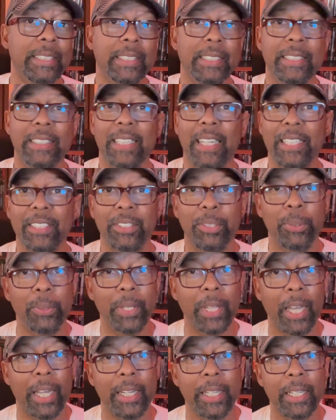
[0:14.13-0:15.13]
Not doing
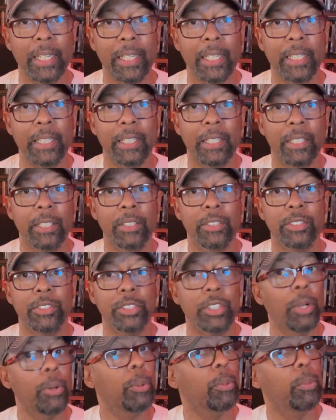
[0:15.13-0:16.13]
that again.
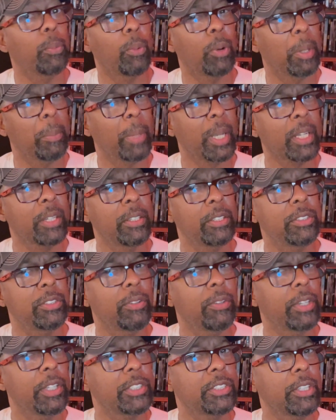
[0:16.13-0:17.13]
So, what am I going to do
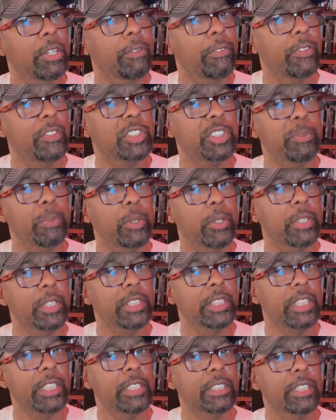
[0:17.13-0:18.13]
this year for spooky
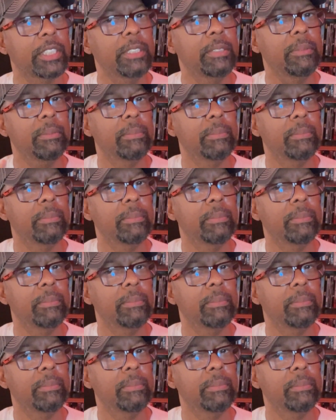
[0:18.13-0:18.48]
season?